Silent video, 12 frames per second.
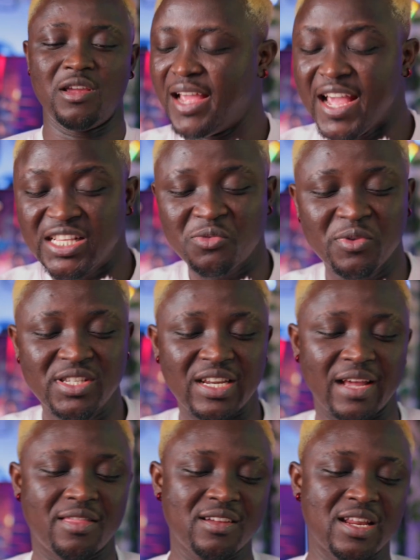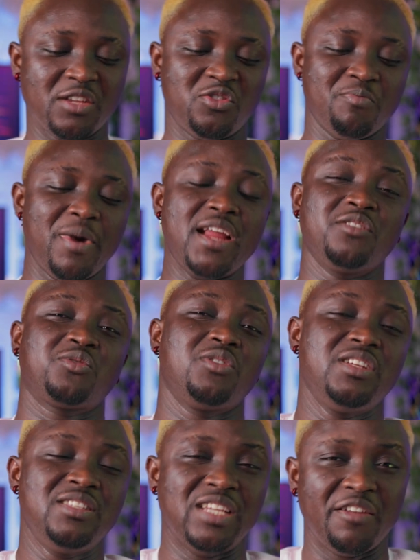The eighth reason I think that you should buy the
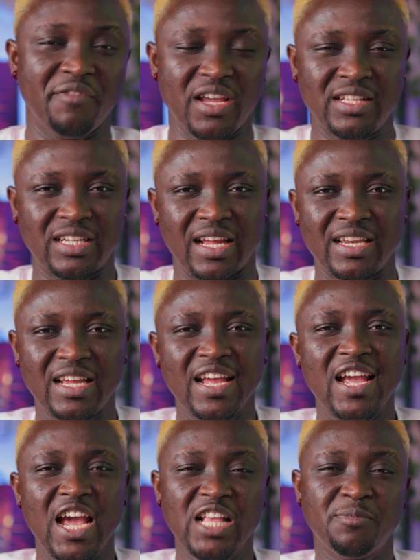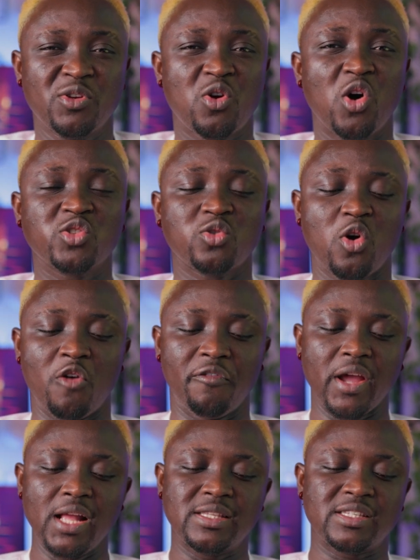Sony ZV-E10 is because of
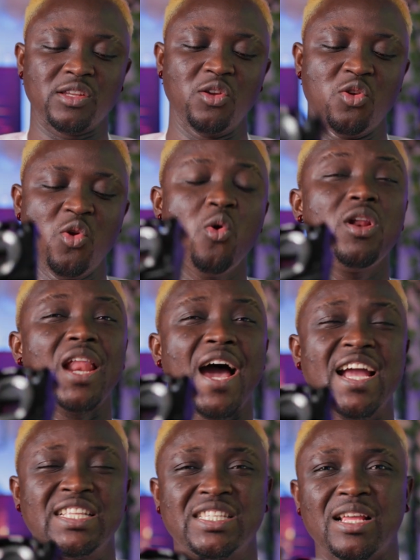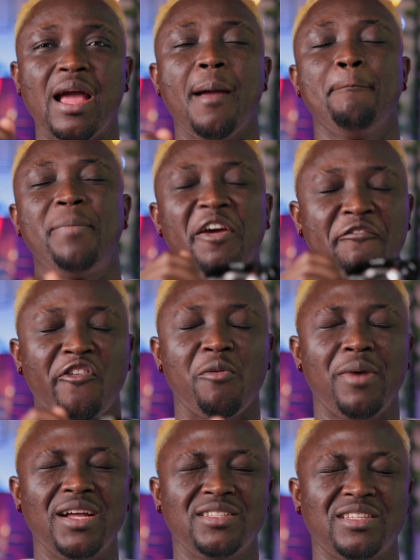its low light
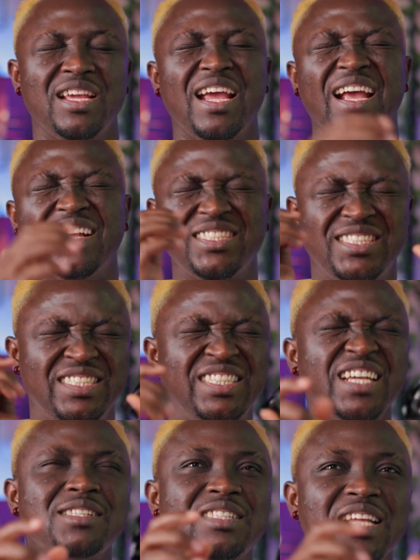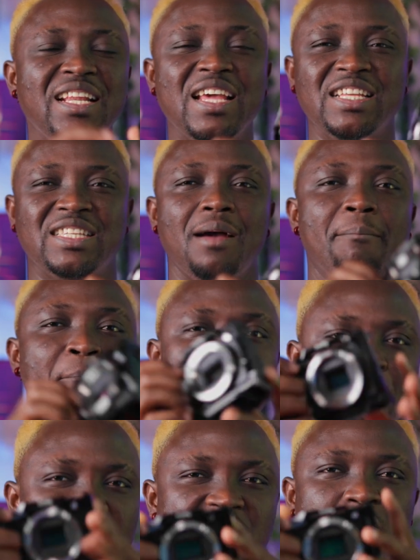performance. This thing is a
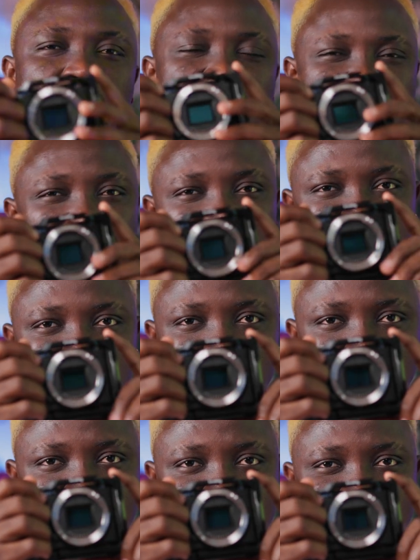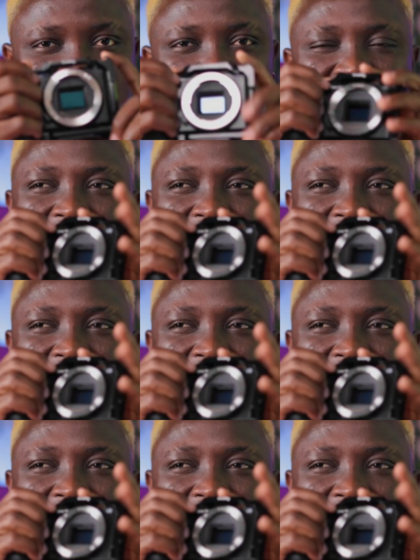beast when it comes to low light.